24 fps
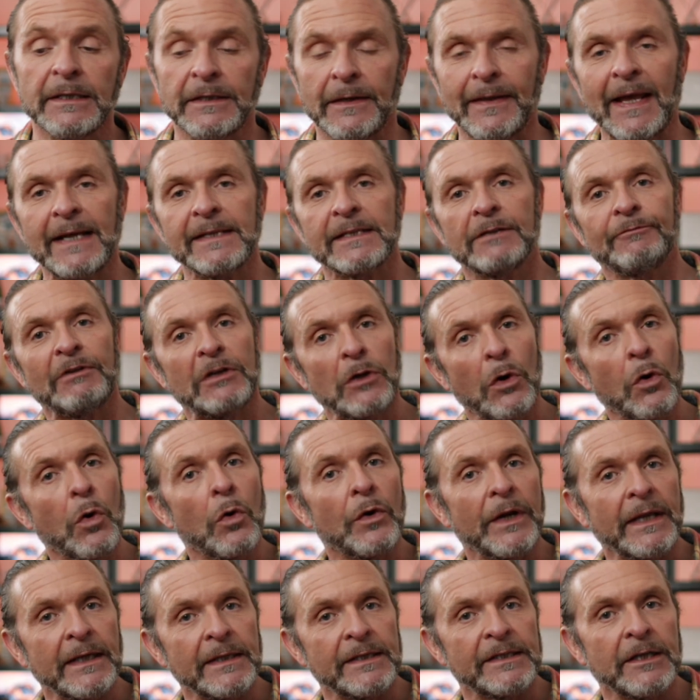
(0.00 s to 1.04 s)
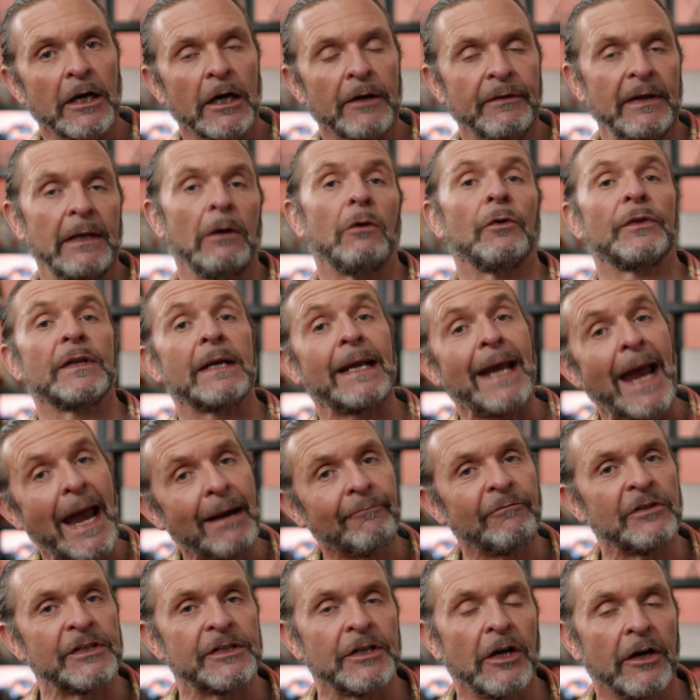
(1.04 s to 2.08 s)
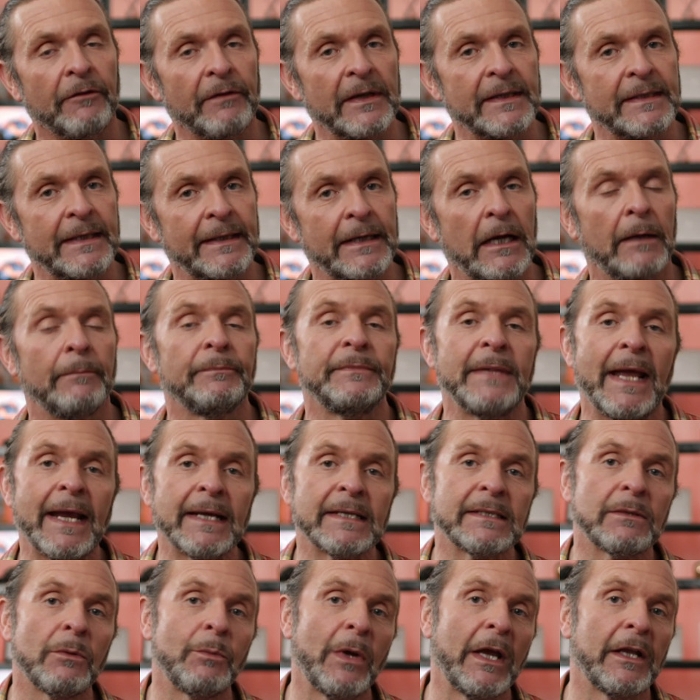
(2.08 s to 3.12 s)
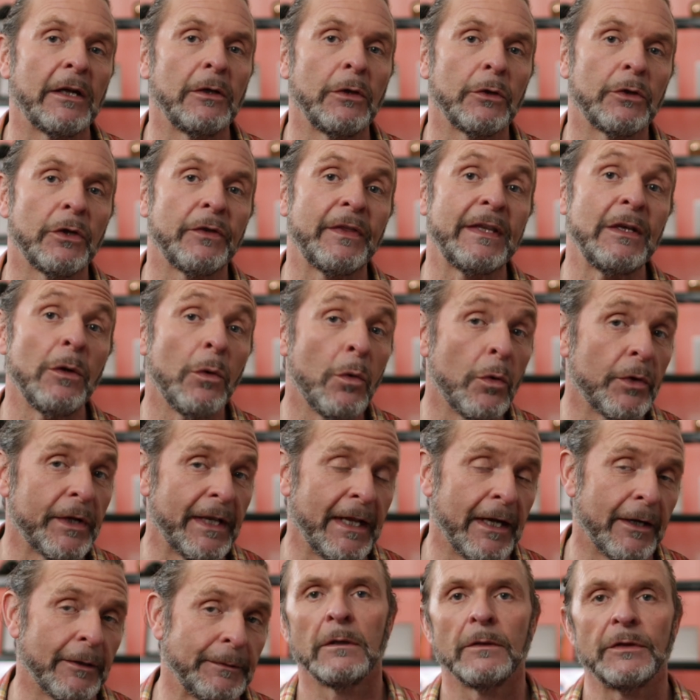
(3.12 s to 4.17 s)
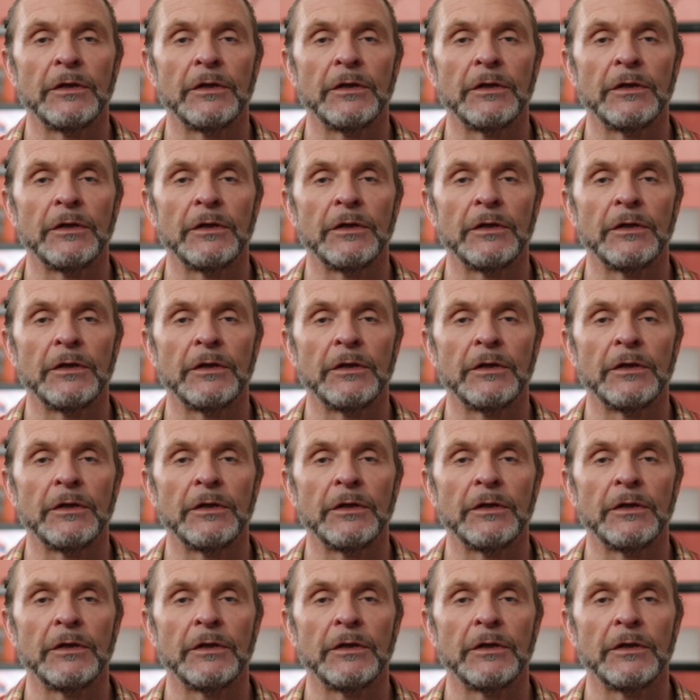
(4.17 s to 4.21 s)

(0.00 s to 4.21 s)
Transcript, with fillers: So that's the recording side of it, or the camera side of it set up. Next, we're going to look at the audio.